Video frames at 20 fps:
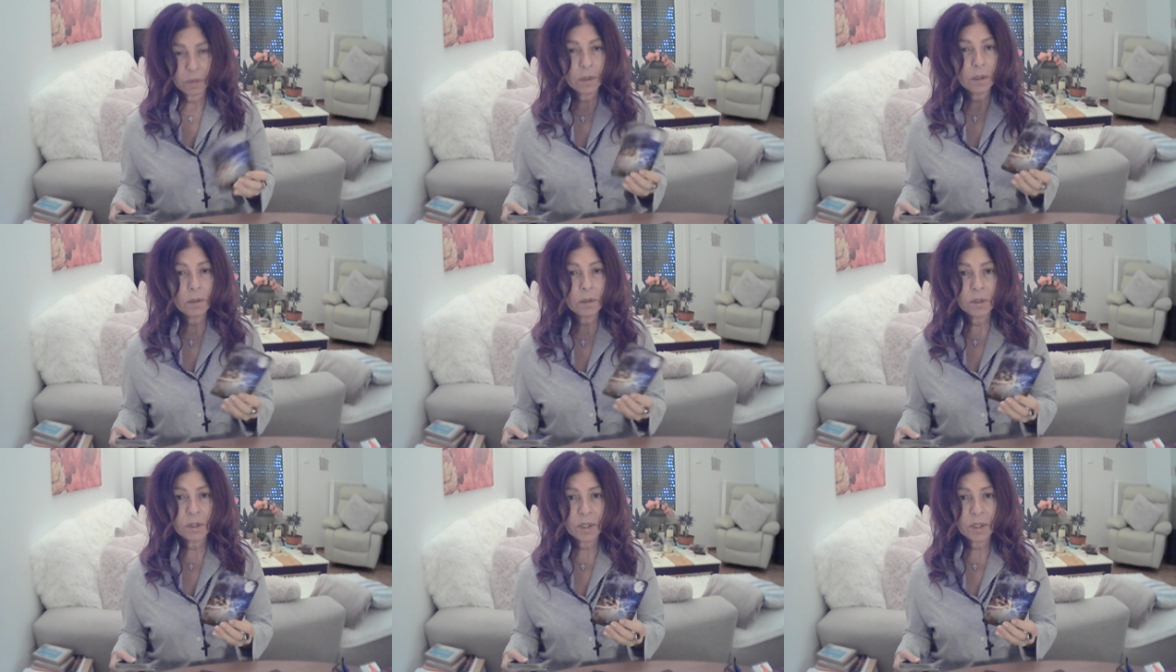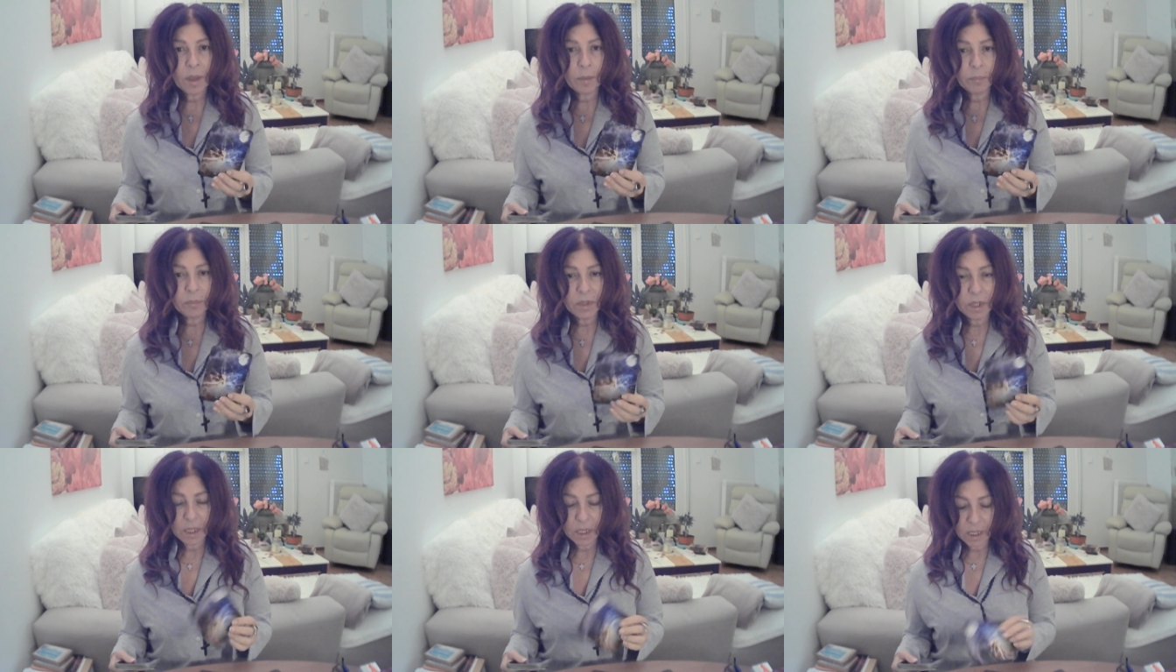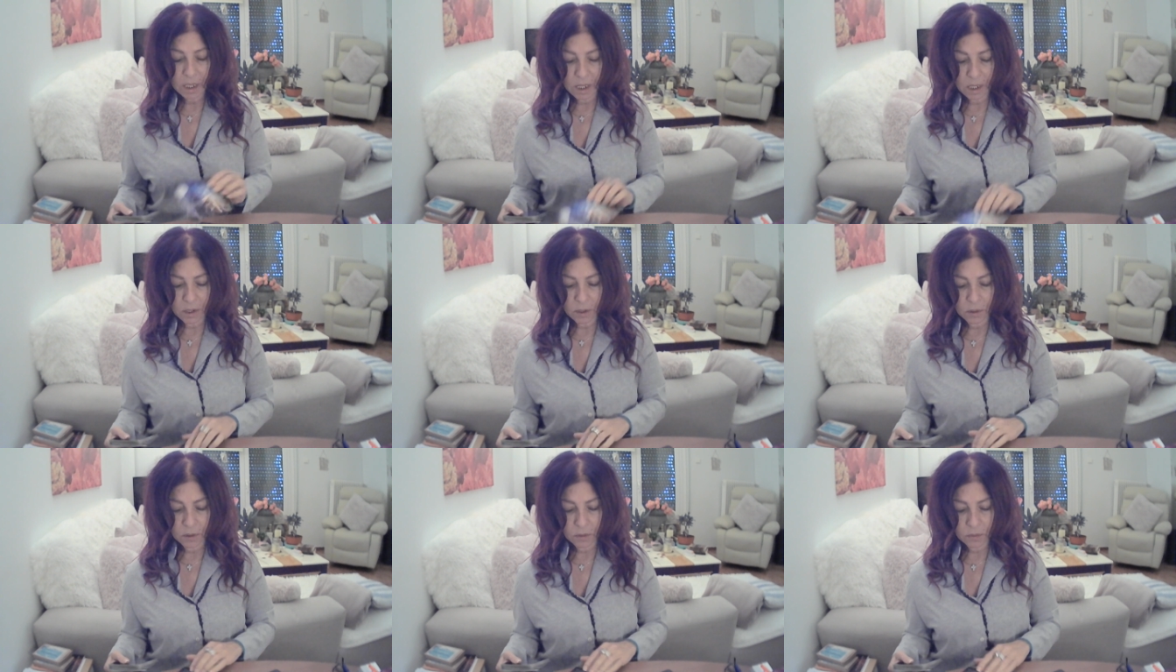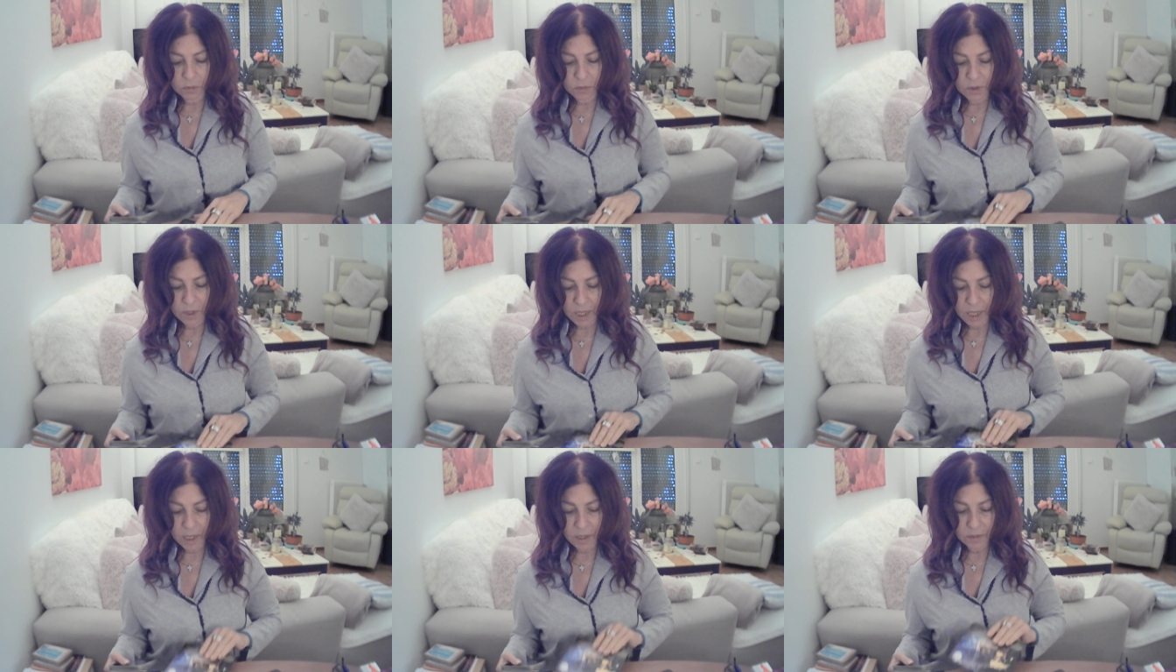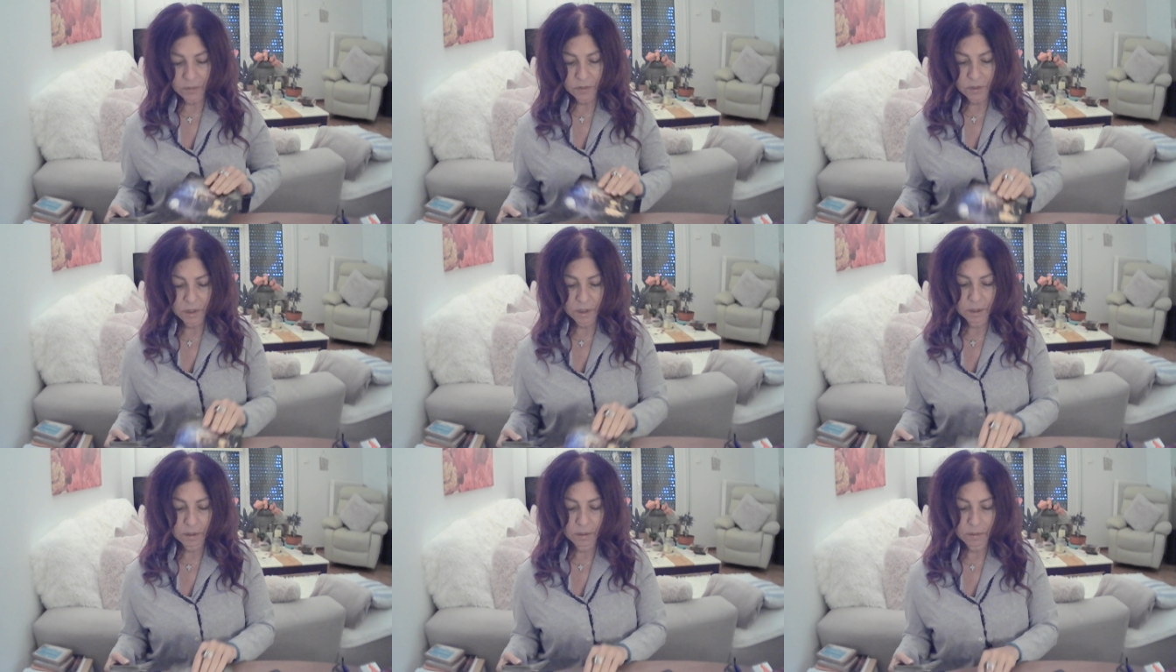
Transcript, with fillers: there's something here that